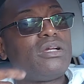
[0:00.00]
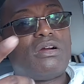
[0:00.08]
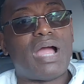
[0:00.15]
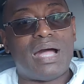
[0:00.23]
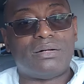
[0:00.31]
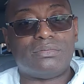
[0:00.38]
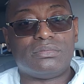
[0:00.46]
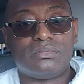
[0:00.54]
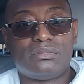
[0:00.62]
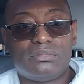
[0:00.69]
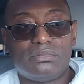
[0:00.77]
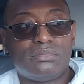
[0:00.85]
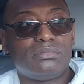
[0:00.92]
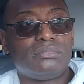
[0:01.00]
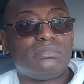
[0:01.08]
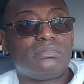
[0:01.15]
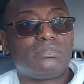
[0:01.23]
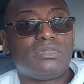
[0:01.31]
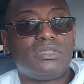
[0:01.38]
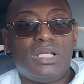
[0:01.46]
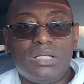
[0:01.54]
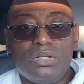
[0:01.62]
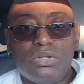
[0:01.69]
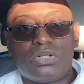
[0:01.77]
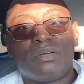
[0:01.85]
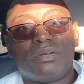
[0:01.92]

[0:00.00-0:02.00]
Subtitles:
in or out. There ain't no